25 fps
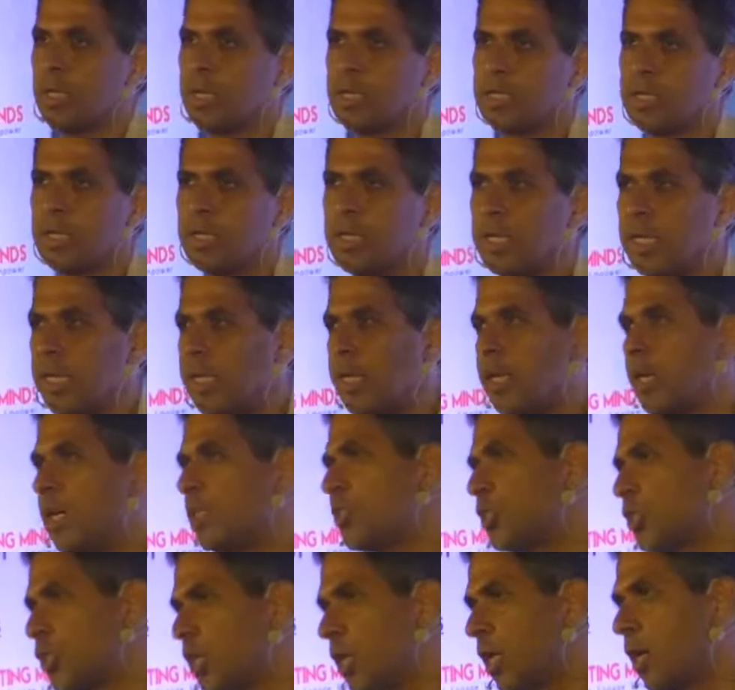actually, in a
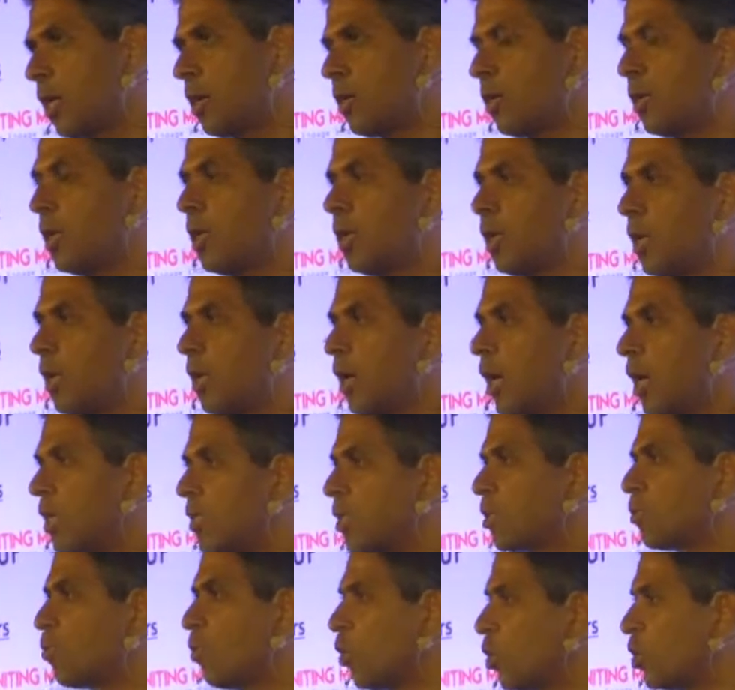nutshell,
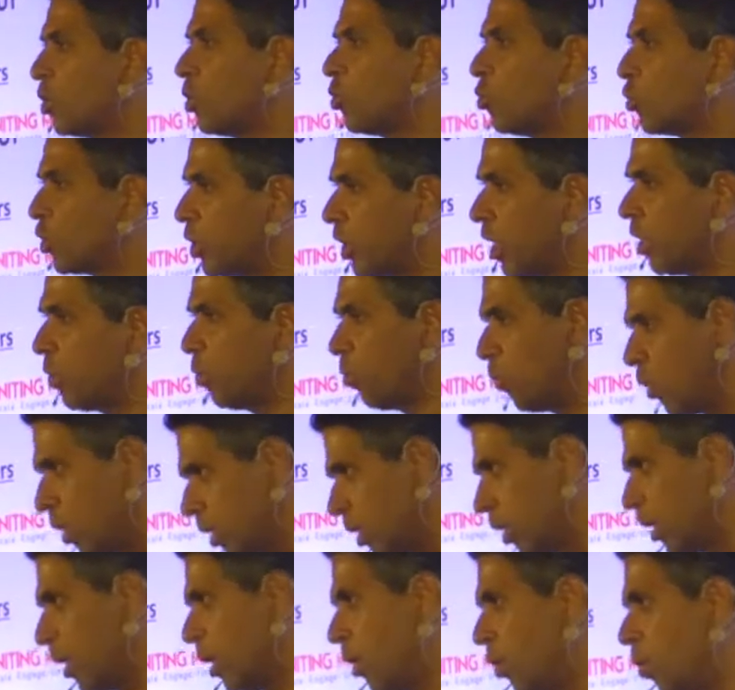I just want you to take
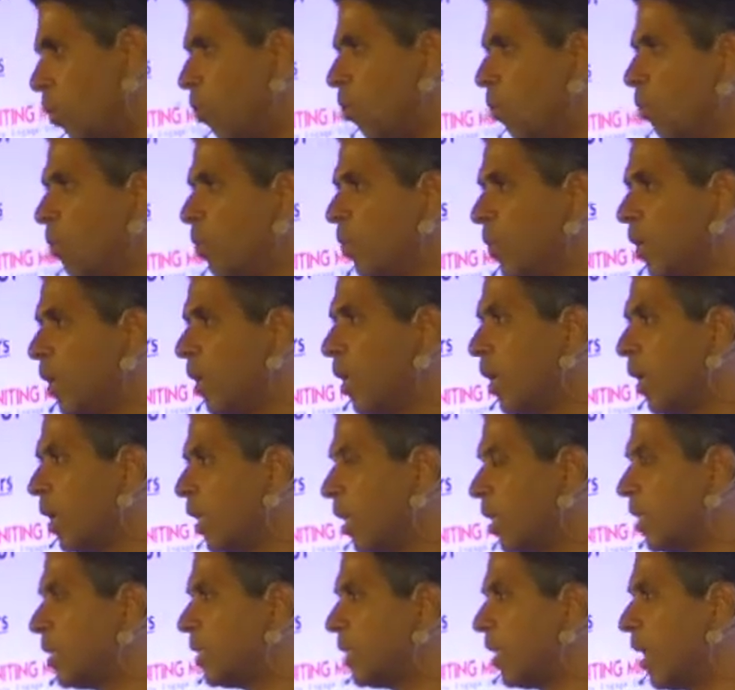one thing home,
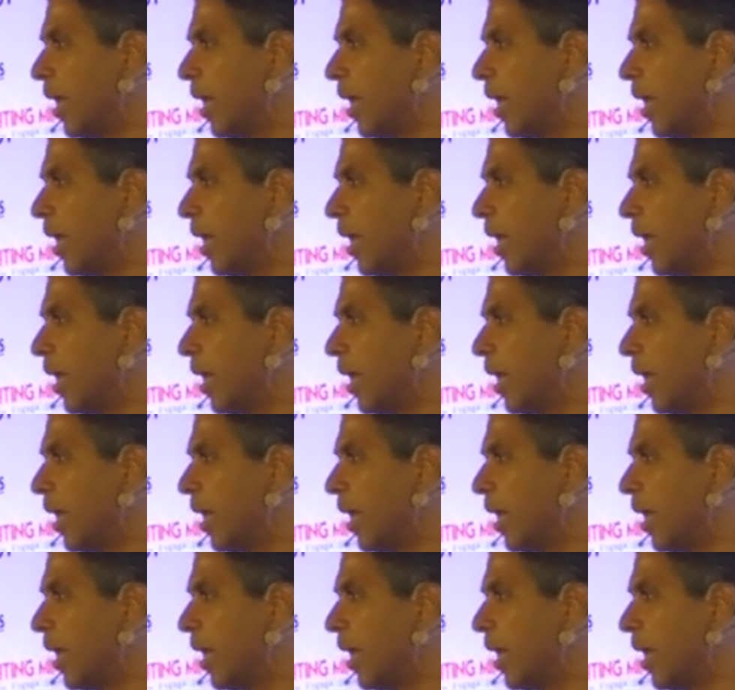is